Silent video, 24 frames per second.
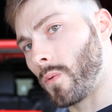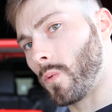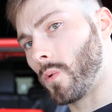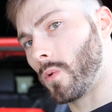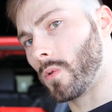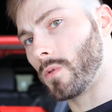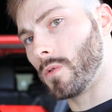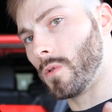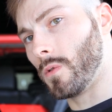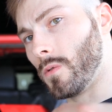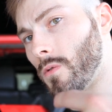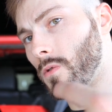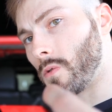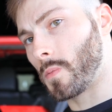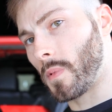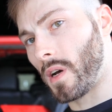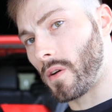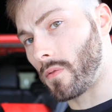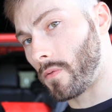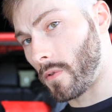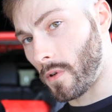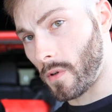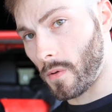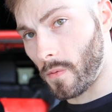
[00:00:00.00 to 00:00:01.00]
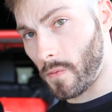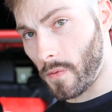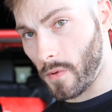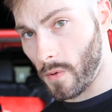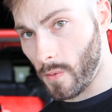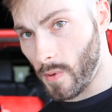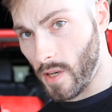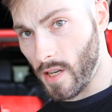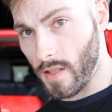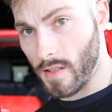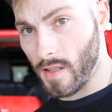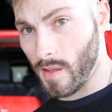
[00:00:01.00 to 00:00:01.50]
will use my phone for the
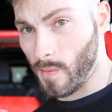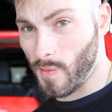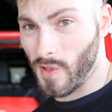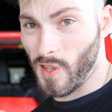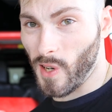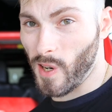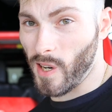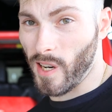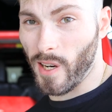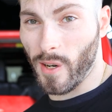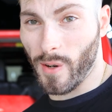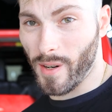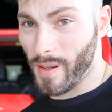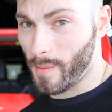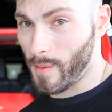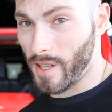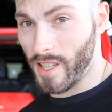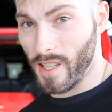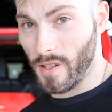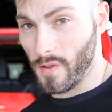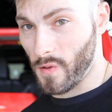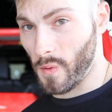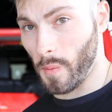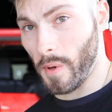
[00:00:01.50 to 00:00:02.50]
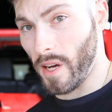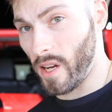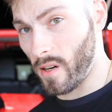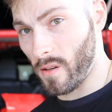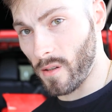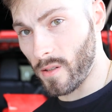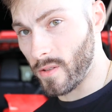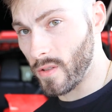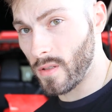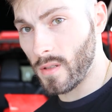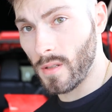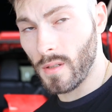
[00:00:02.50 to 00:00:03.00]
rest. I'm sorry, I don't have my extra
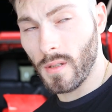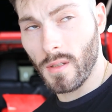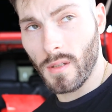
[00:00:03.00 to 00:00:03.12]
batteries